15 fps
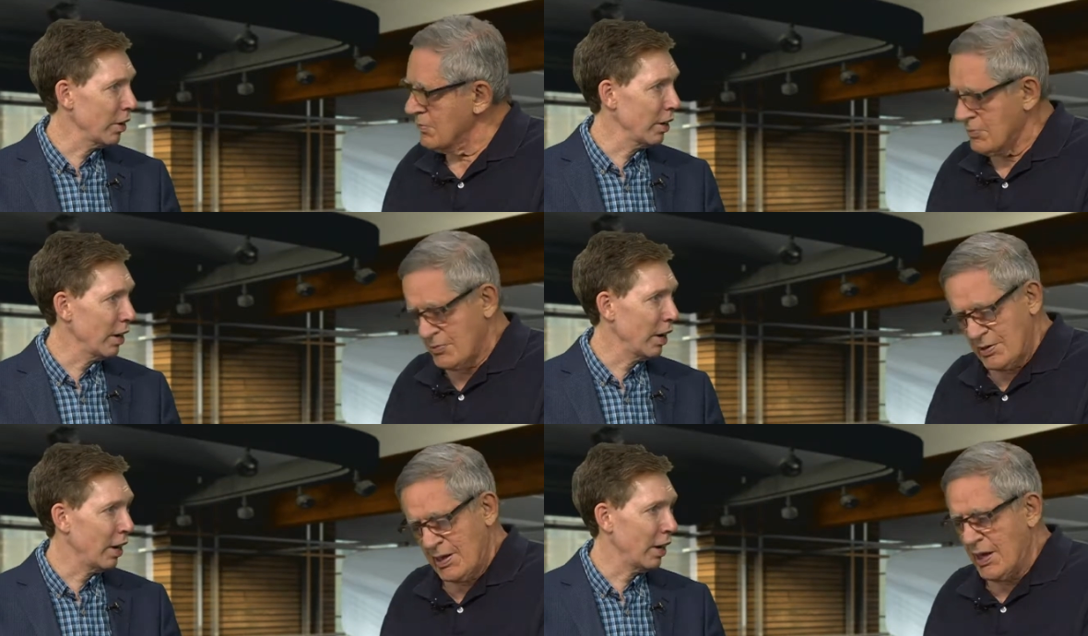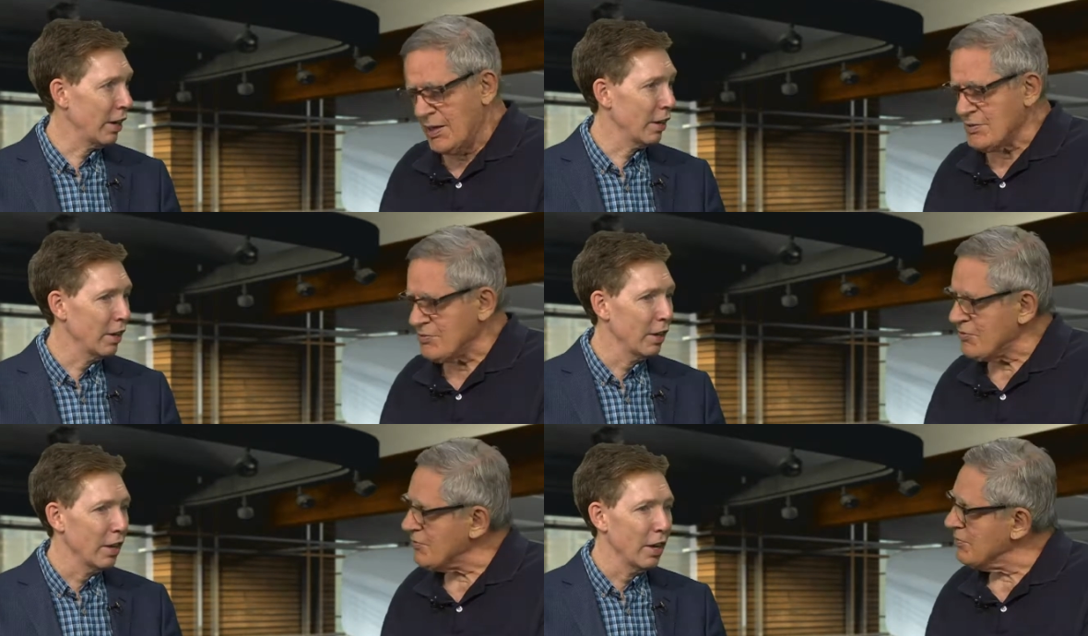Speaker 1: Uh, yes.
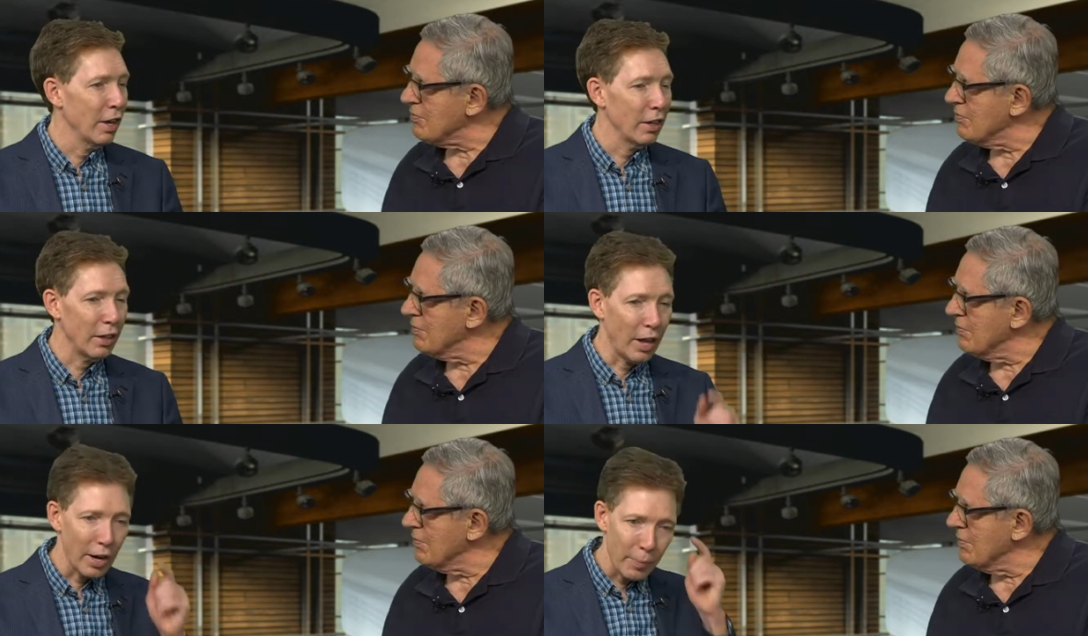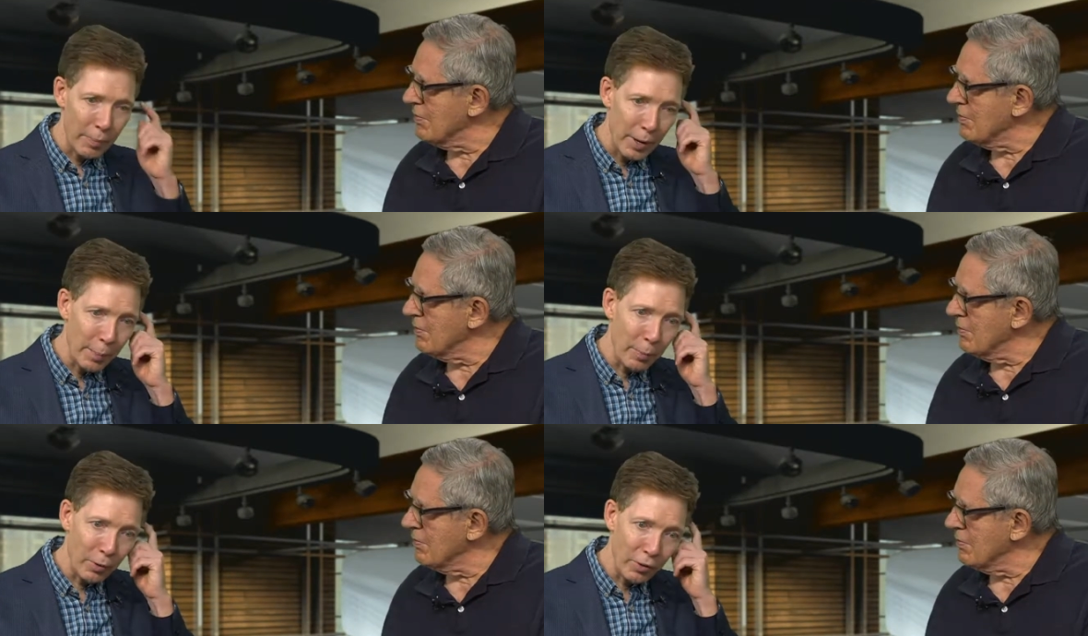Uh, a lot of
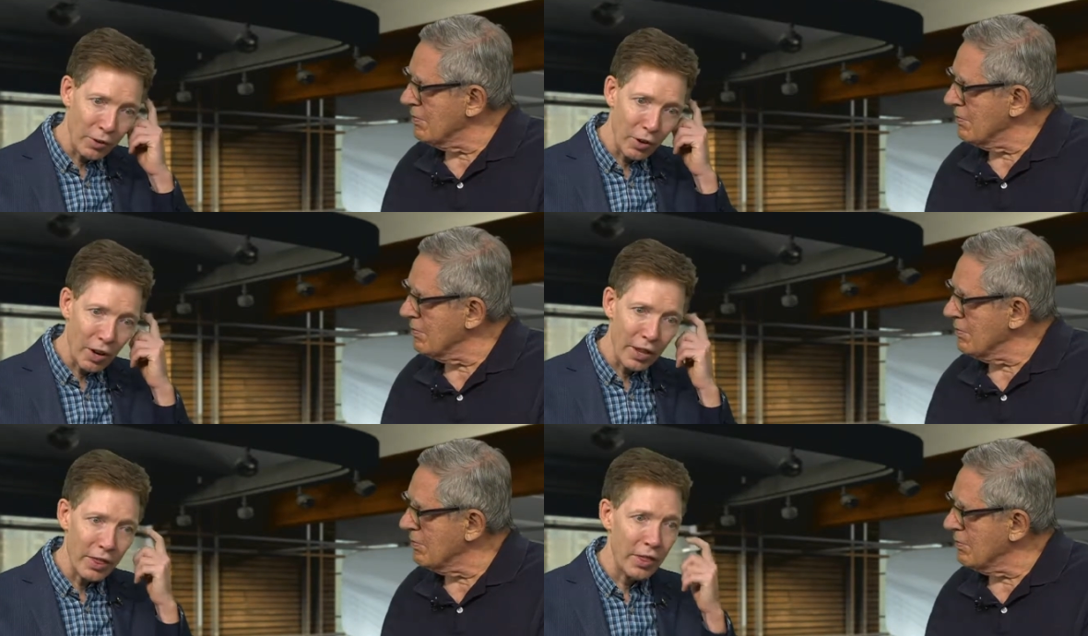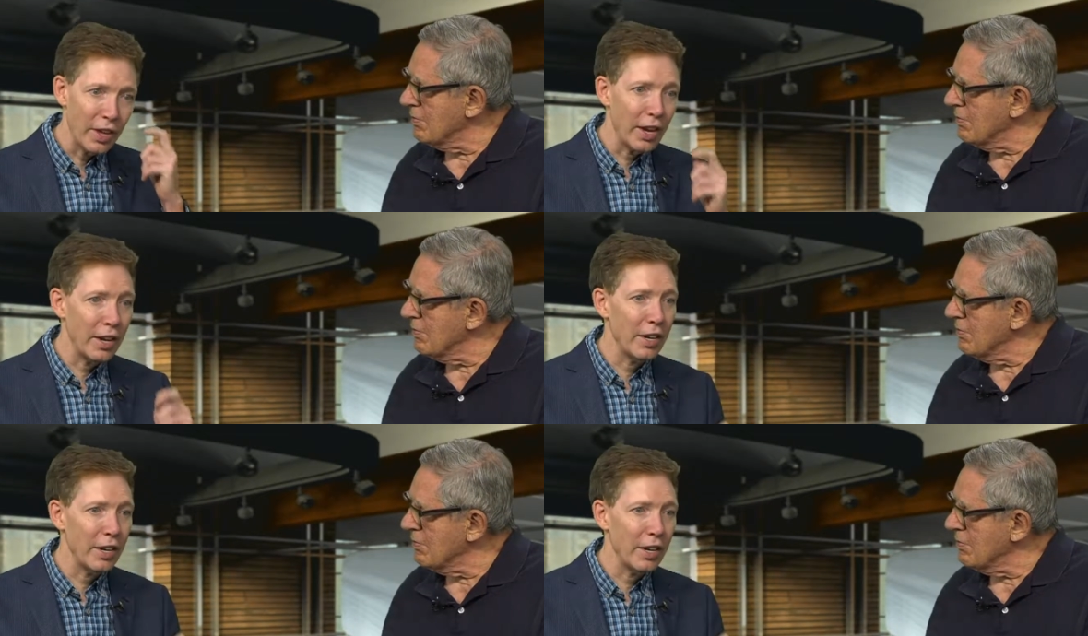people saw it then,